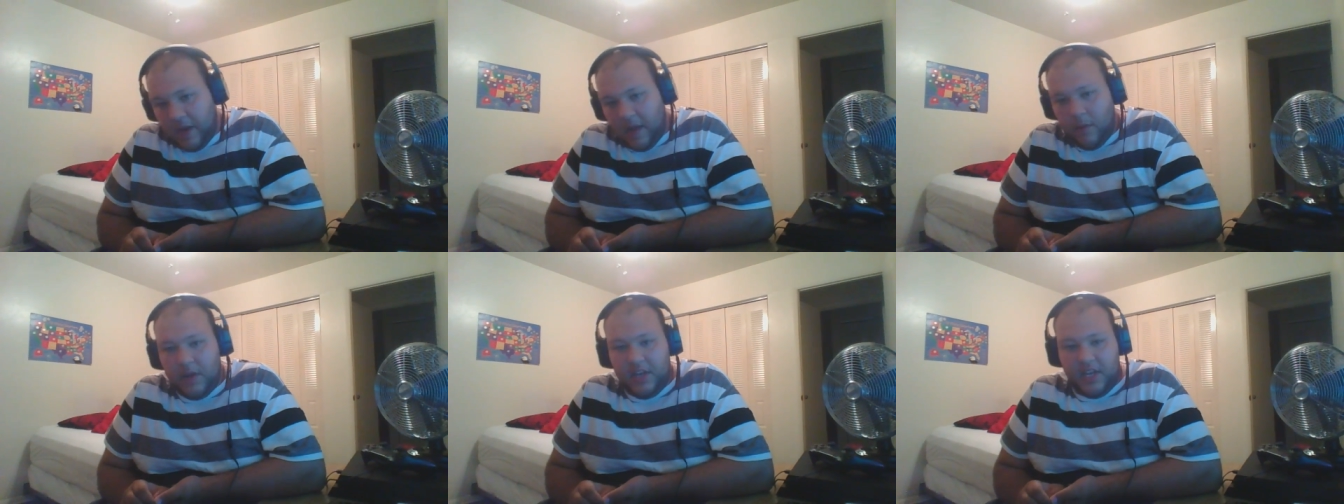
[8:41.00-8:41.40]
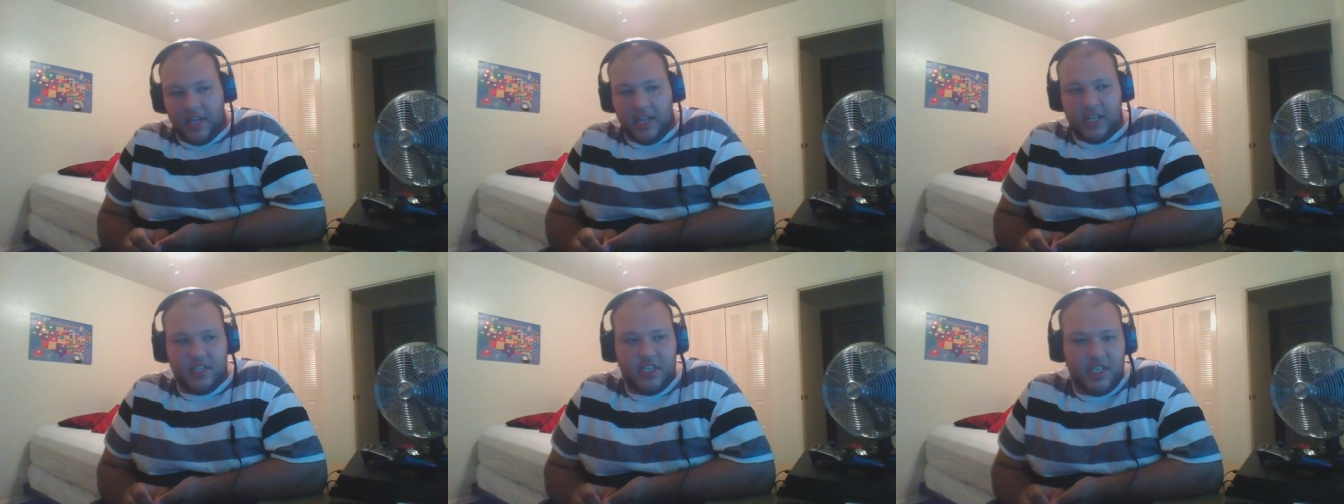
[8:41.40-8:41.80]
went to
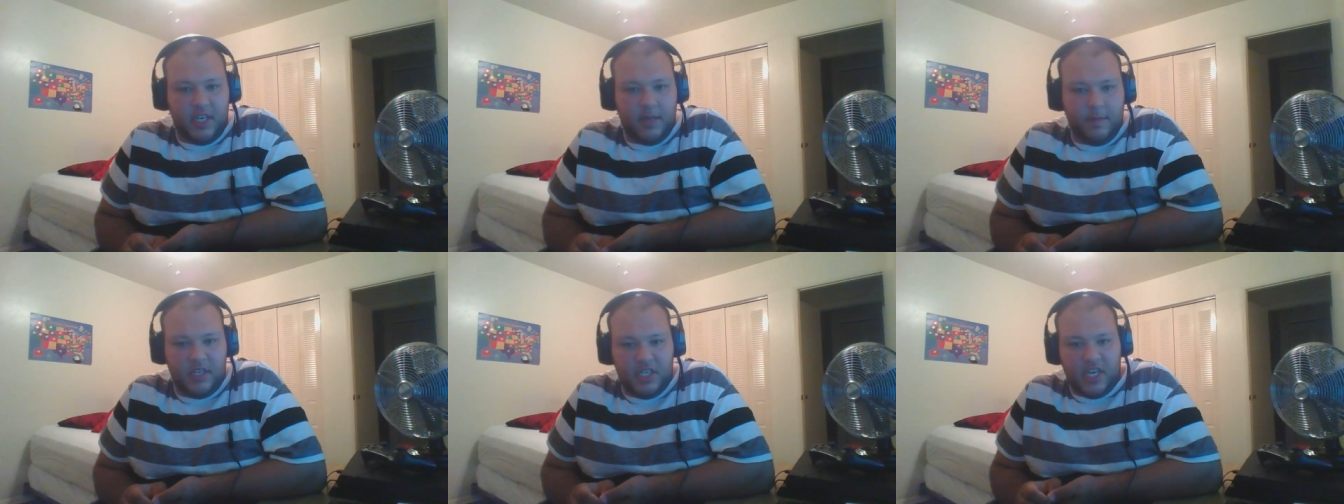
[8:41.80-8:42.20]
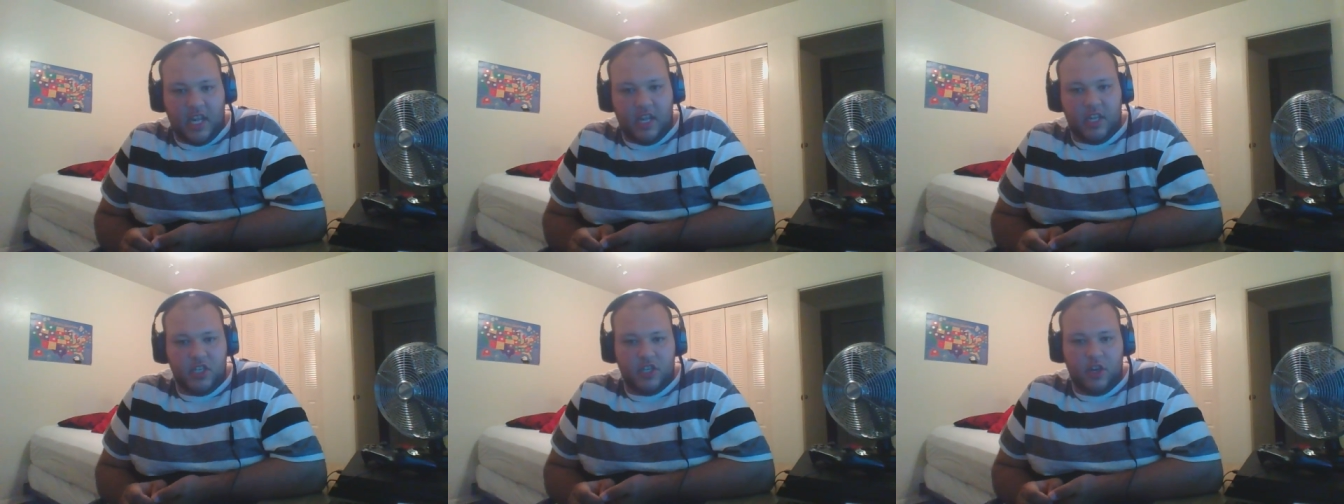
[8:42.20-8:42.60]
his gym and
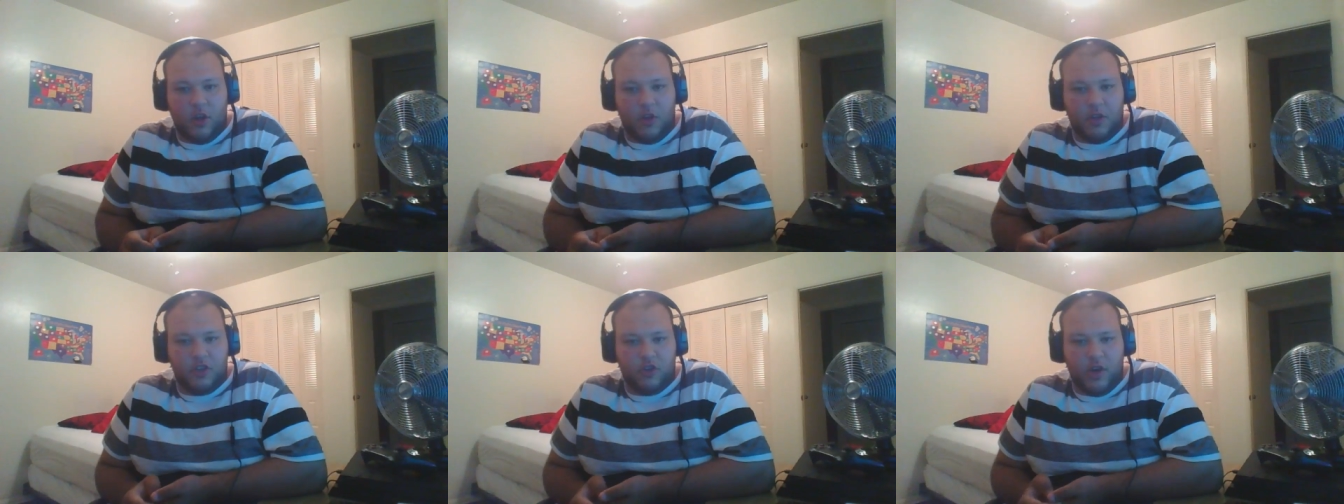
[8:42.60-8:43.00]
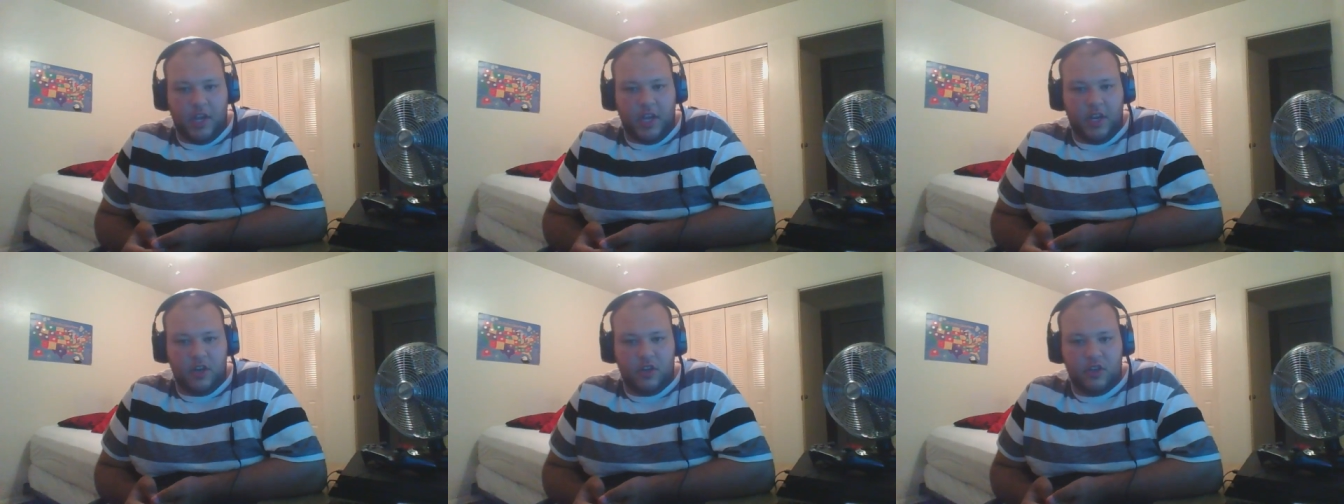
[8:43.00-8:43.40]
challenged all the
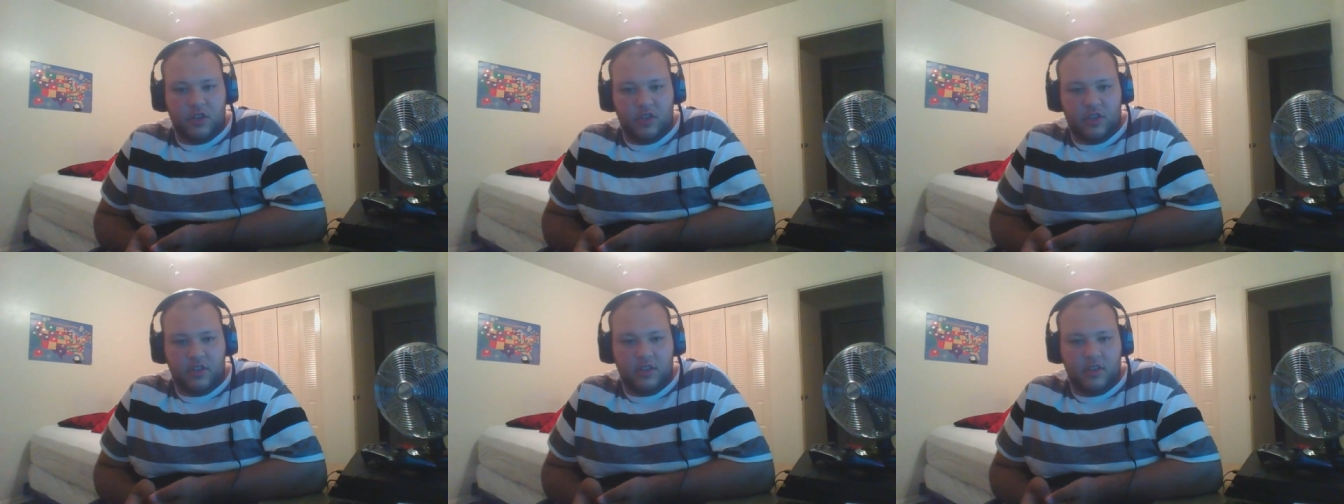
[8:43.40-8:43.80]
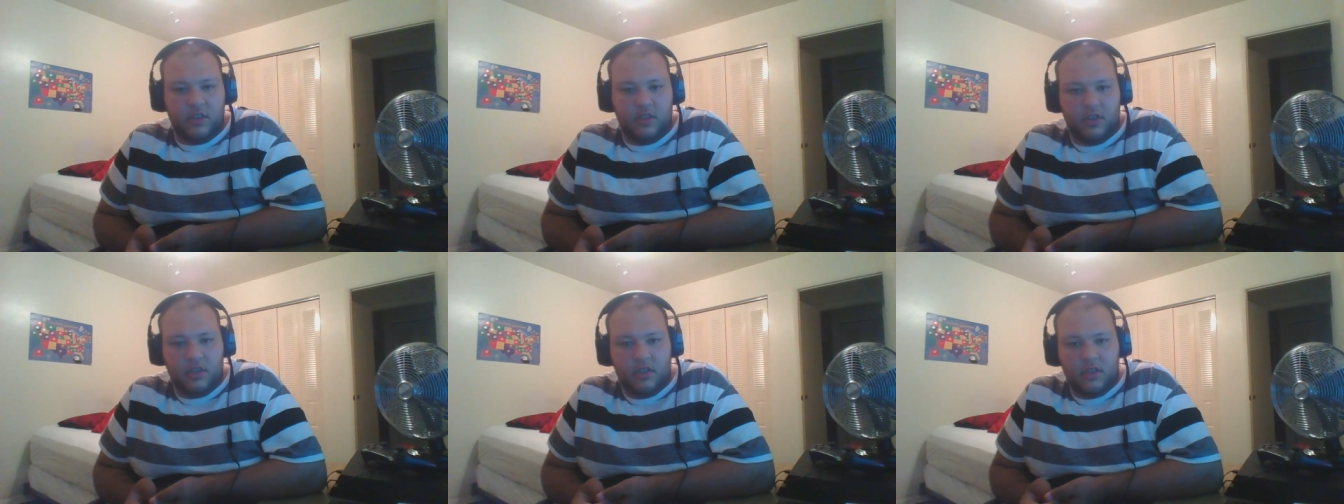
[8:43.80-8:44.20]
trainers.
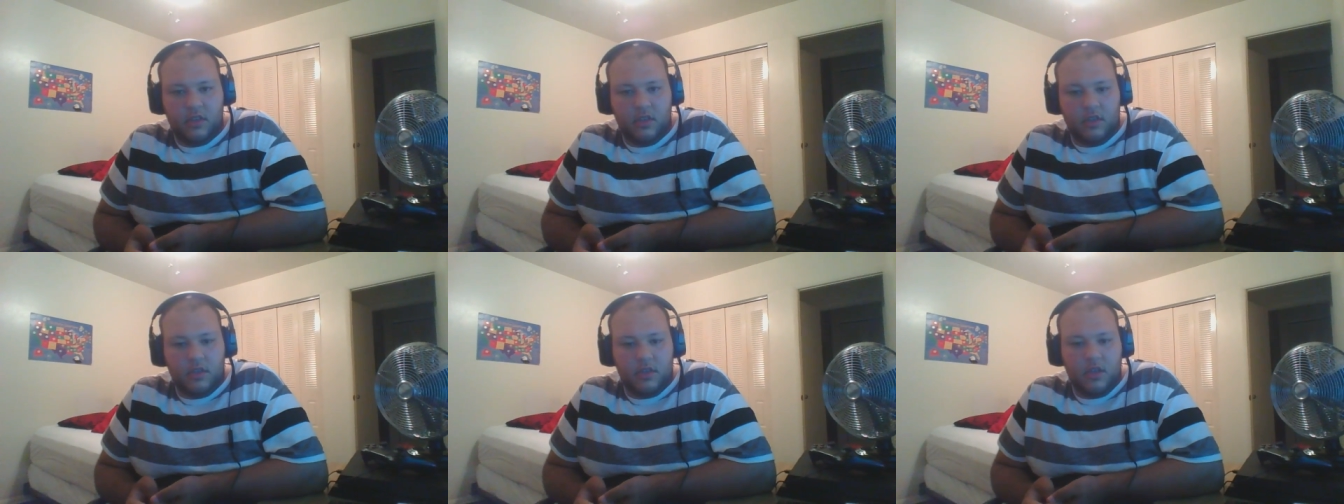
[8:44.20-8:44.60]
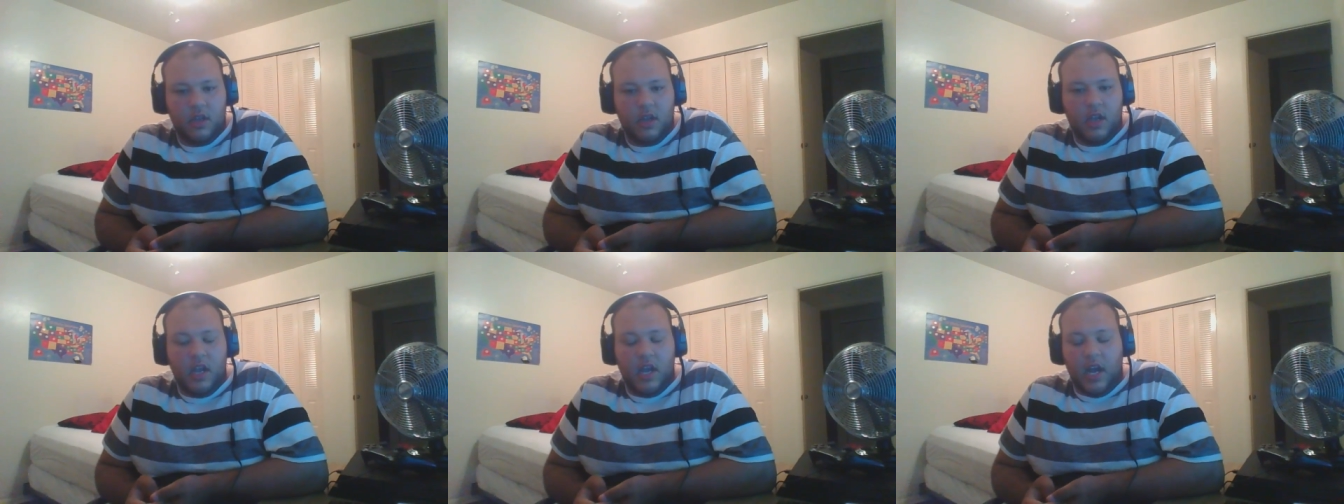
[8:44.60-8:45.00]

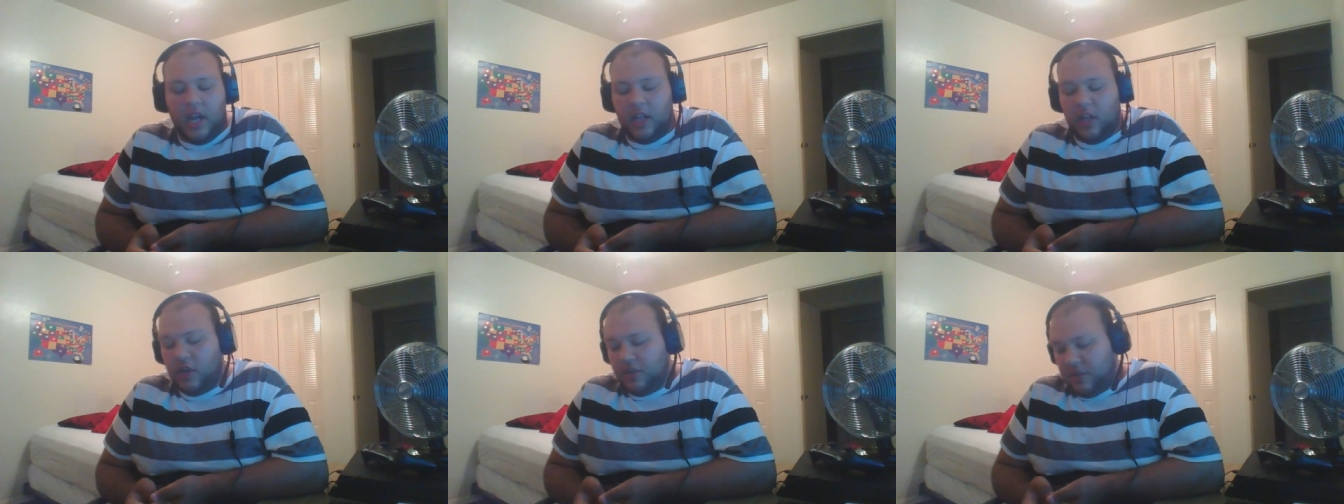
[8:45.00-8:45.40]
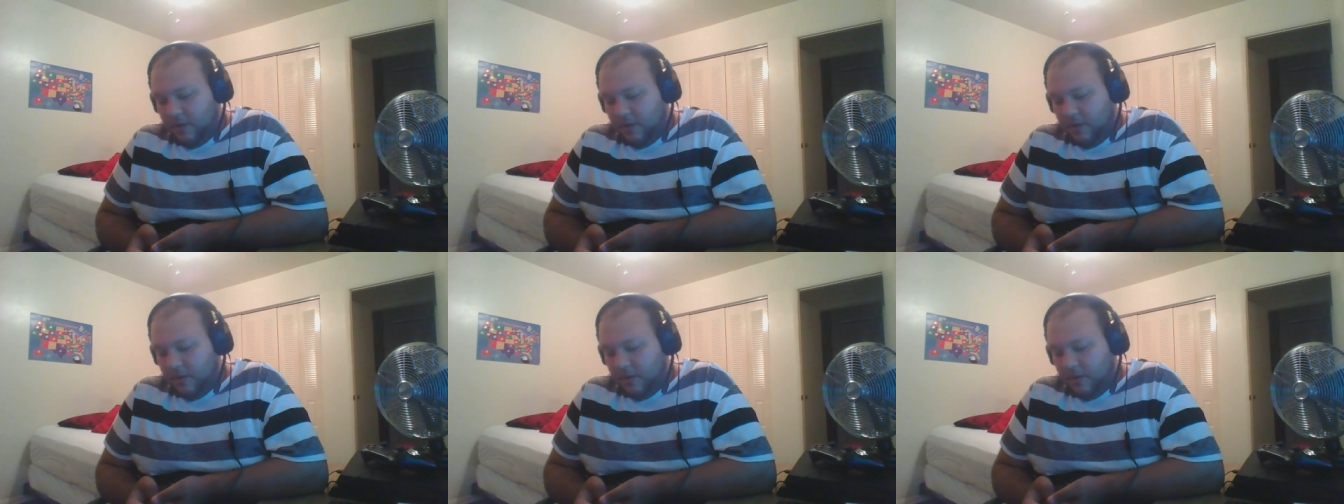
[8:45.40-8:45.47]
I lost the